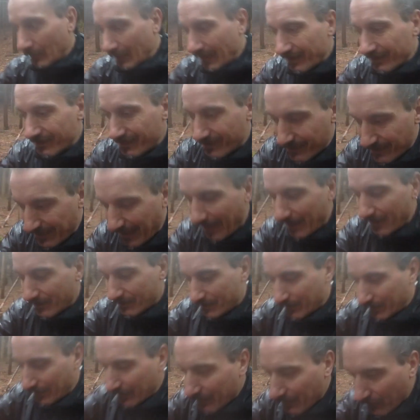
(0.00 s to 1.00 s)

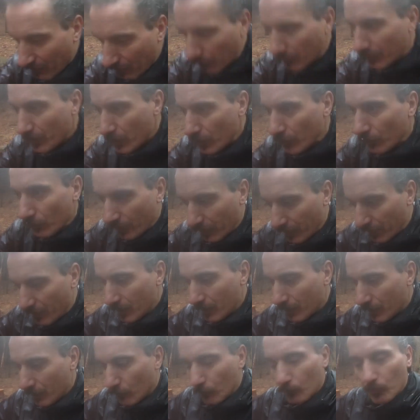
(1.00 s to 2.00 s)
State
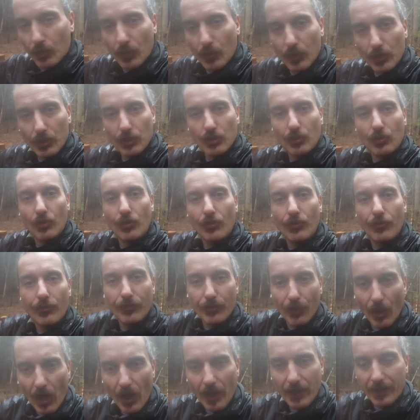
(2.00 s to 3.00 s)
clearly what your
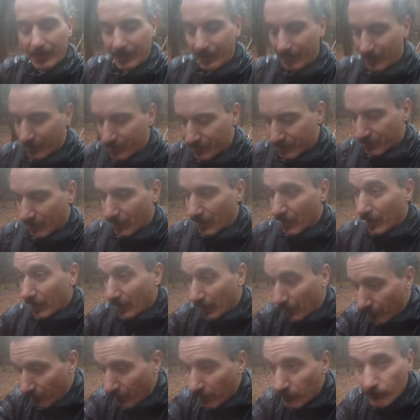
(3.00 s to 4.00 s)
thought is
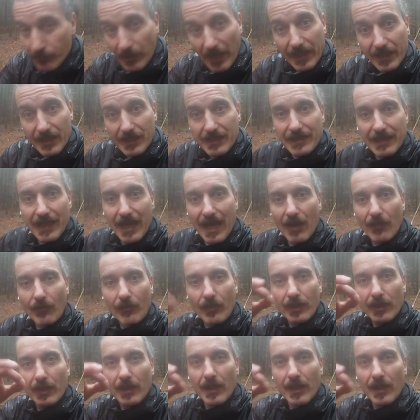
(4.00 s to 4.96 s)
and then write it down.